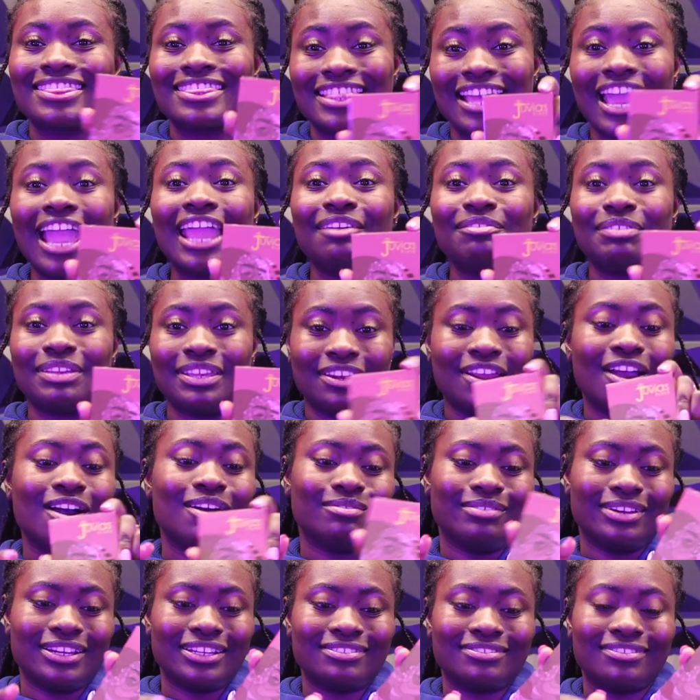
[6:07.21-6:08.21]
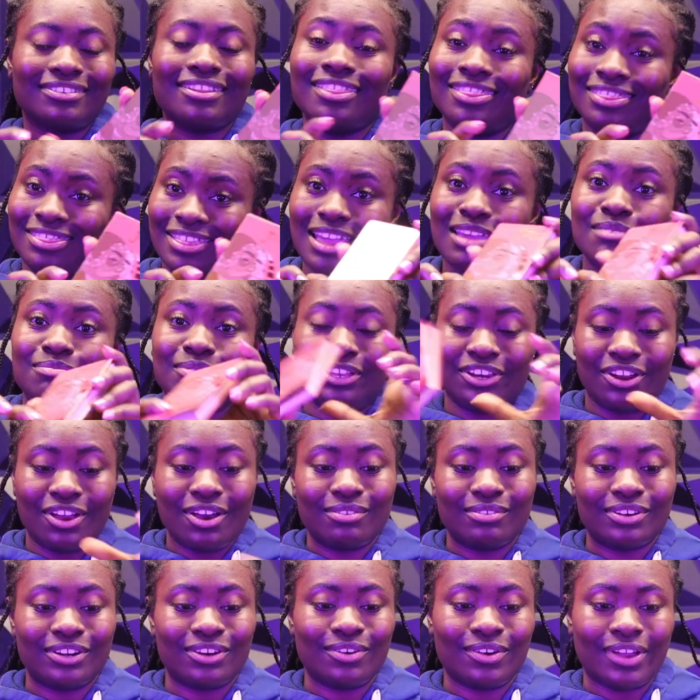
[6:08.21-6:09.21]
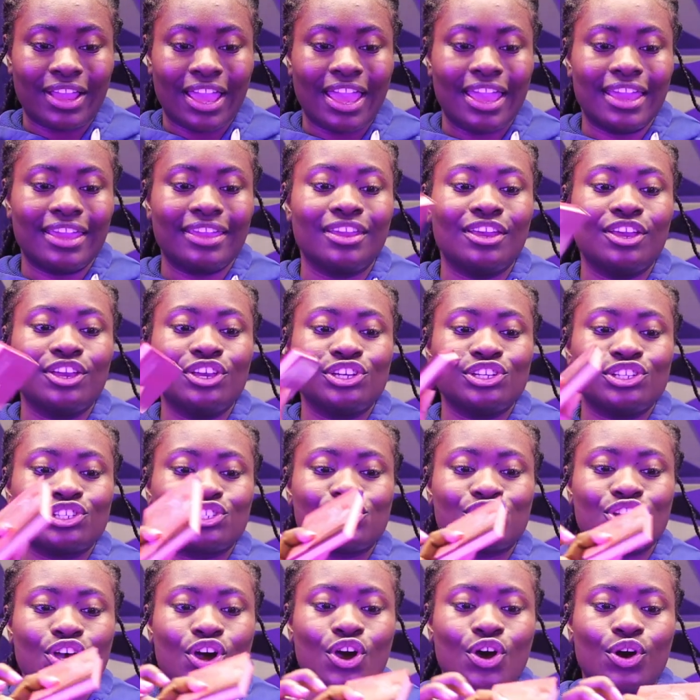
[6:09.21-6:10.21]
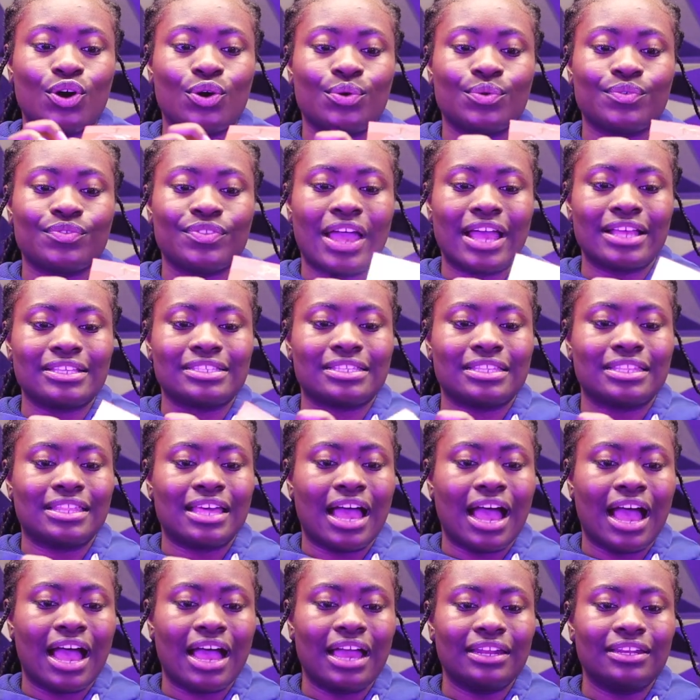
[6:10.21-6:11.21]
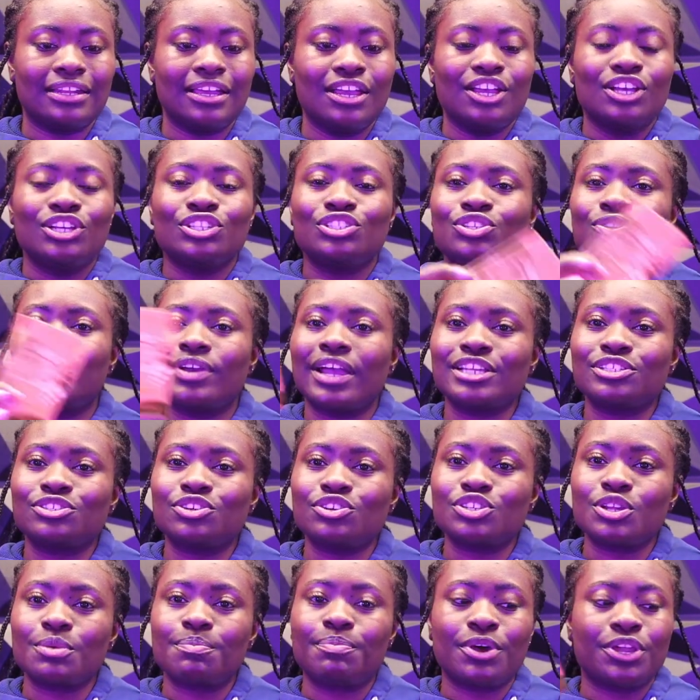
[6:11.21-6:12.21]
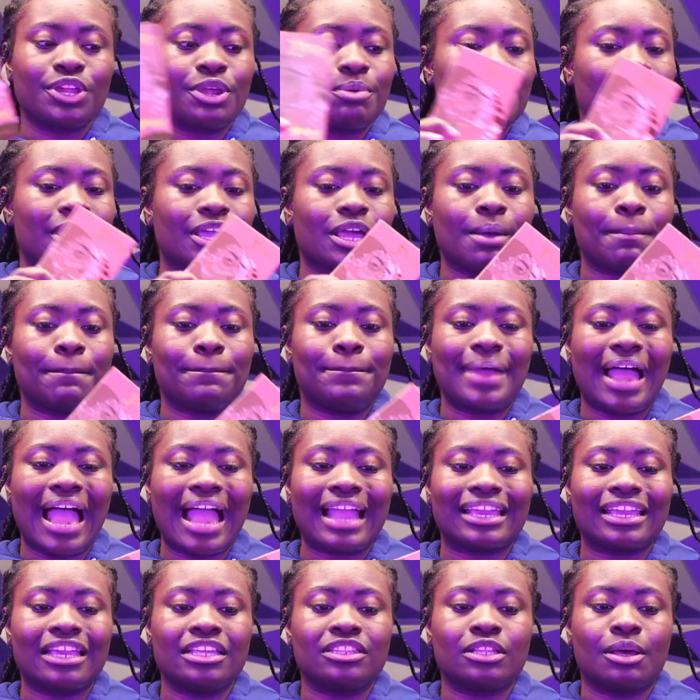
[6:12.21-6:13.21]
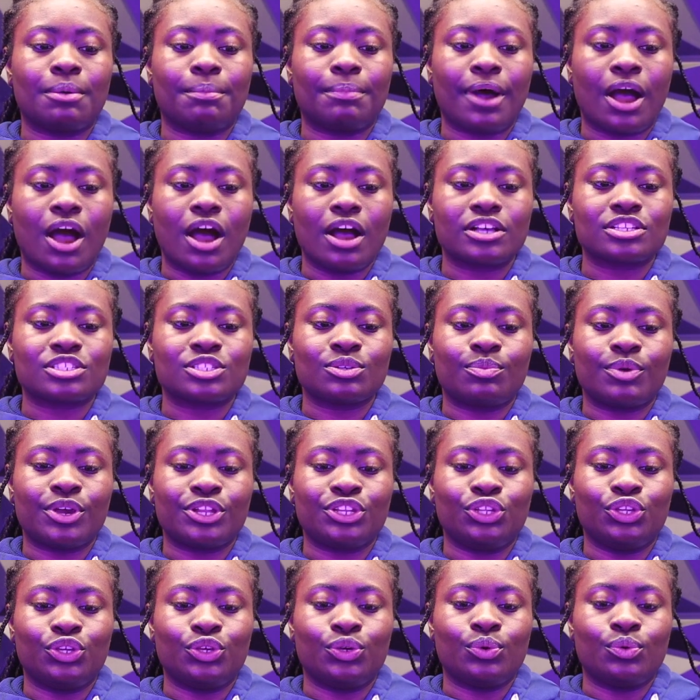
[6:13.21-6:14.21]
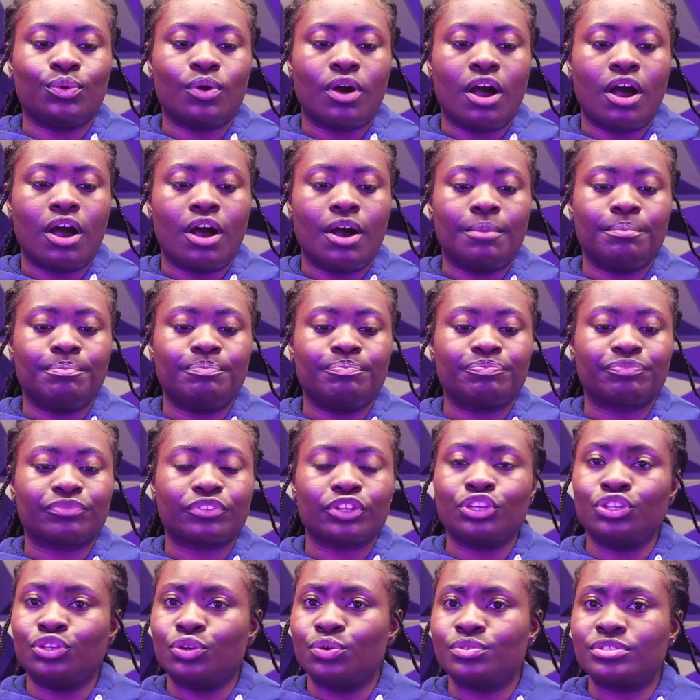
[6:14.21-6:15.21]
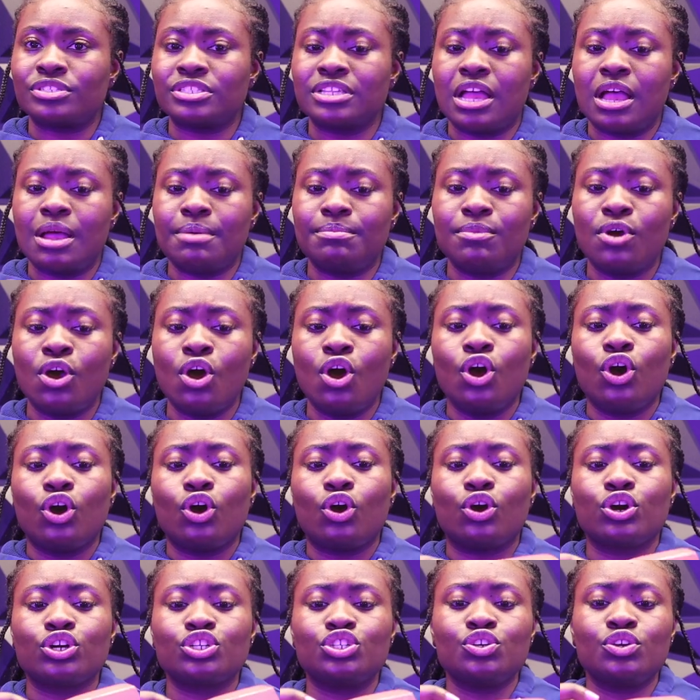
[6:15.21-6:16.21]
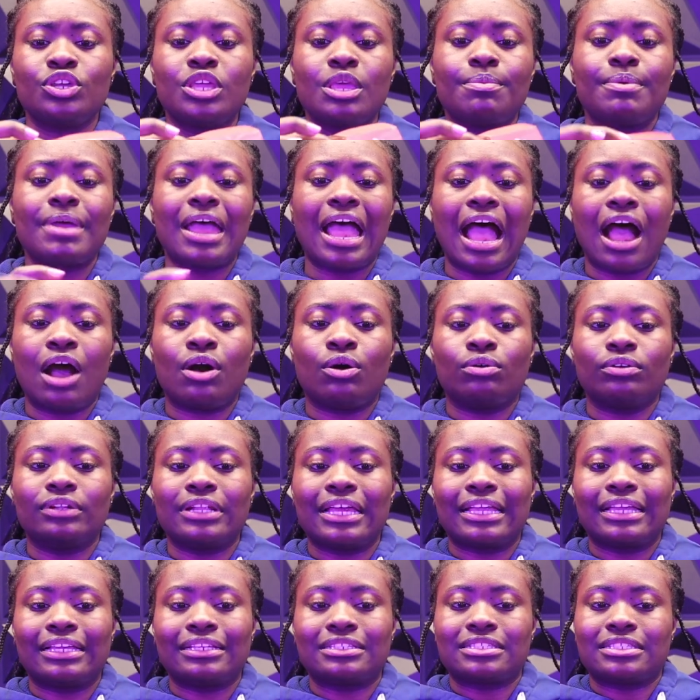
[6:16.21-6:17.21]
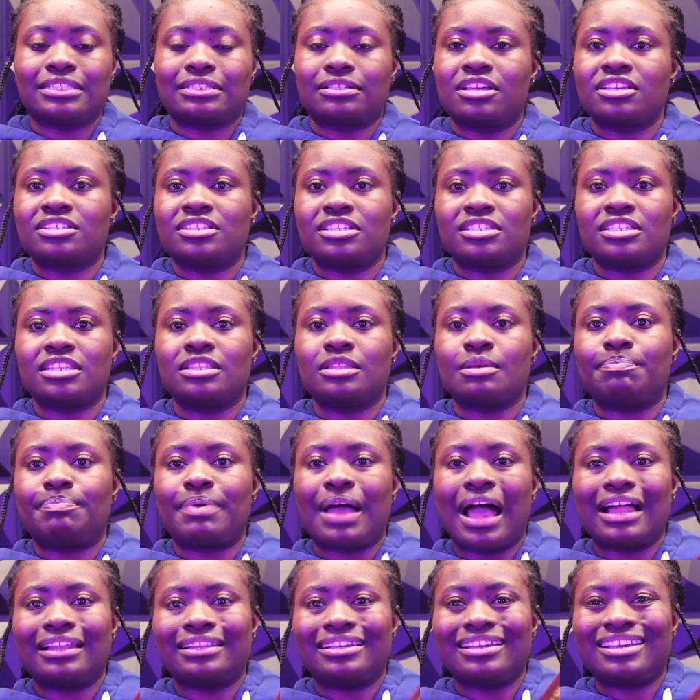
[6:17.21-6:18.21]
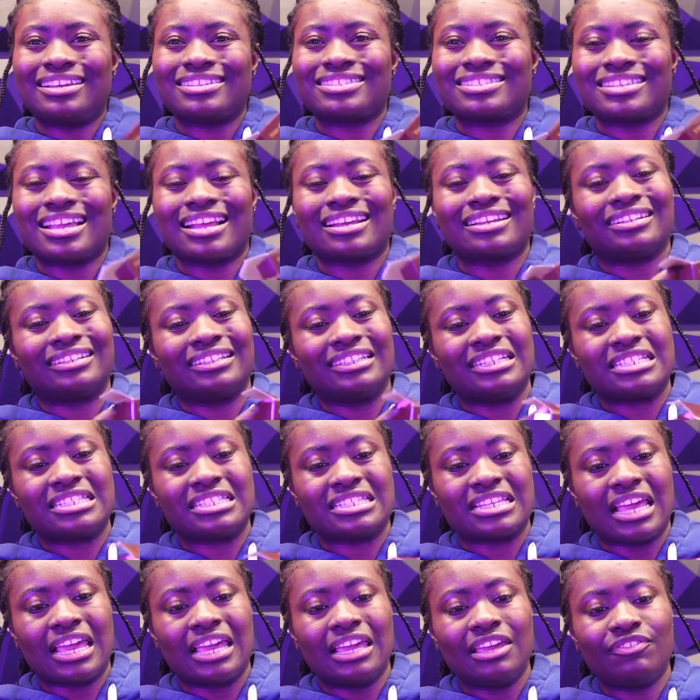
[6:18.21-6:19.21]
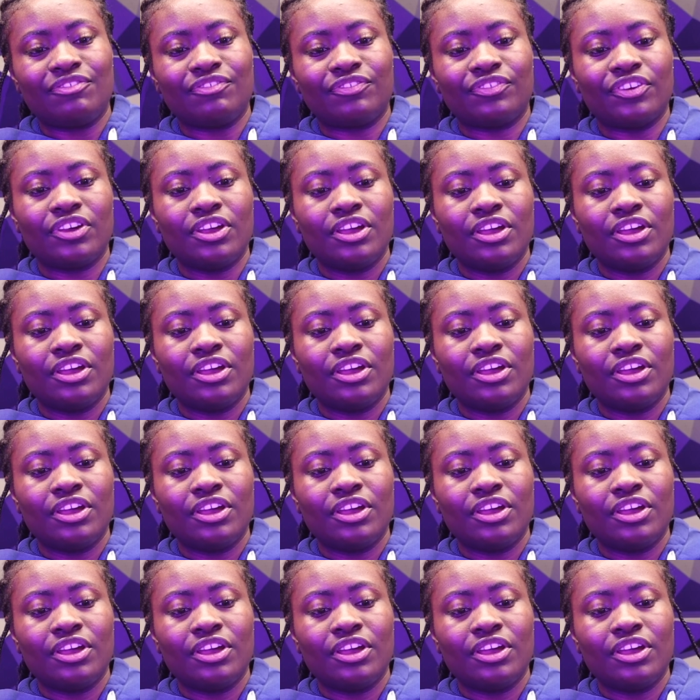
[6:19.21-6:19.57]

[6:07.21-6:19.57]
They be no. They be no. Okay. So that's that. Do you guys usually put your makeup back in the box when you um use them? Or do you keep it out? Like, because it's in the palette, it's technically safe.